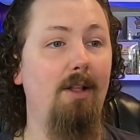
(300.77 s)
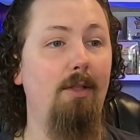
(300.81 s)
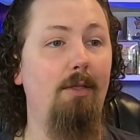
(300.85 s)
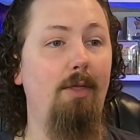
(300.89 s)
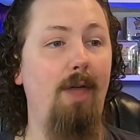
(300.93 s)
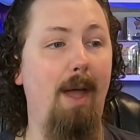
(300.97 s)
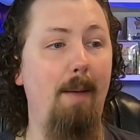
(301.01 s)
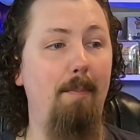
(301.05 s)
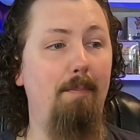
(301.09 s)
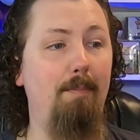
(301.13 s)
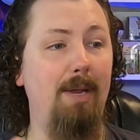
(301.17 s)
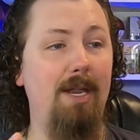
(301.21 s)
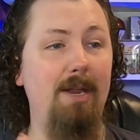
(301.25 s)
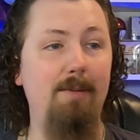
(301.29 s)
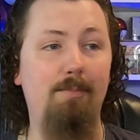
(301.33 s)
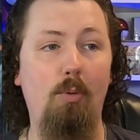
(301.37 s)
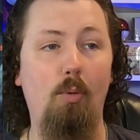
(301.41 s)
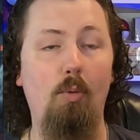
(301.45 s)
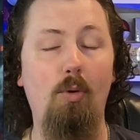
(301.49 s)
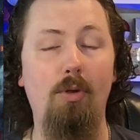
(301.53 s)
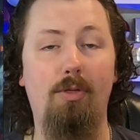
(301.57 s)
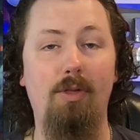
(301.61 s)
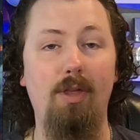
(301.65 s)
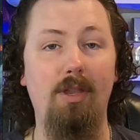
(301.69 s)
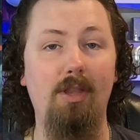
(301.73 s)
that
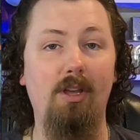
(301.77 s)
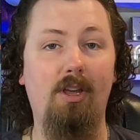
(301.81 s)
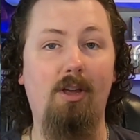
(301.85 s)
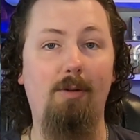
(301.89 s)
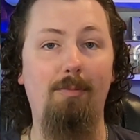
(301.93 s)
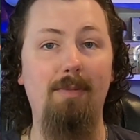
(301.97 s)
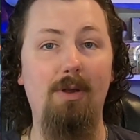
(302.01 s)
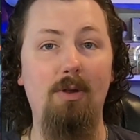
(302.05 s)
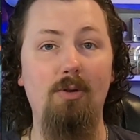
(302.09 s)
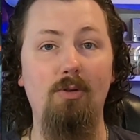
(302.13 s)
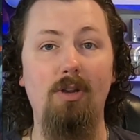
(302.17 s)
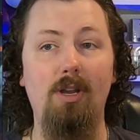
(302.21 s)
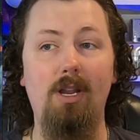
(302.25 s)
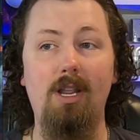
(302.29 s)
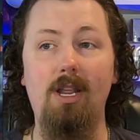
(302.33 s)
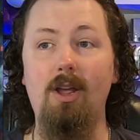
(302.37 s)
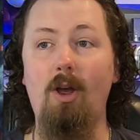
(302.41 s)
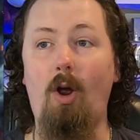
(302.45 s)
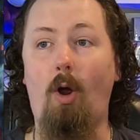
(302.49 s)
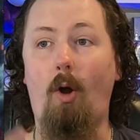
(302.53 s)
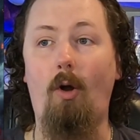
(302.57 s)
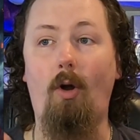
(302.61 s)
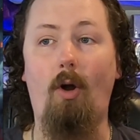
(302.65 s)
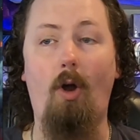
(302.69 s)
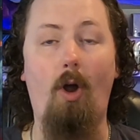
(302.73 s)
people within the
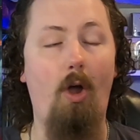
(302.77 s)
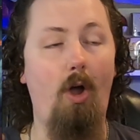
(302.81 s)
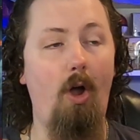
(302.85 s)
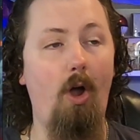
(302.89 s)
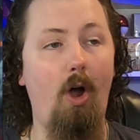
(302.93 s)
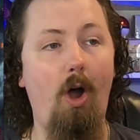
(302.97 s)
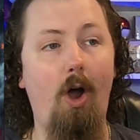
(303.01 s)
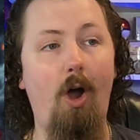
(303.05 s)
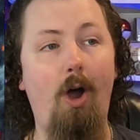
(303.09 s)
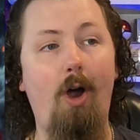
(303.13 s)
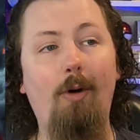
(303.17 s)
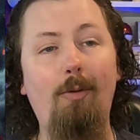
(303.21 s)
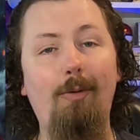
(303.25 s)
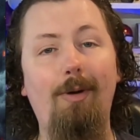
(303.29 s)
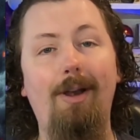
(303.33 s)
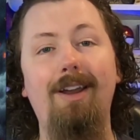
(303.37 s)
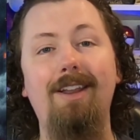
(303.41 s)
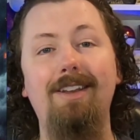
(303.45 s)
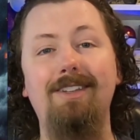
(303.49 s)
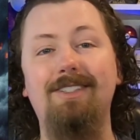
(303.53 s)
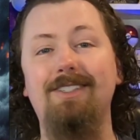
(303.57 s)
community are already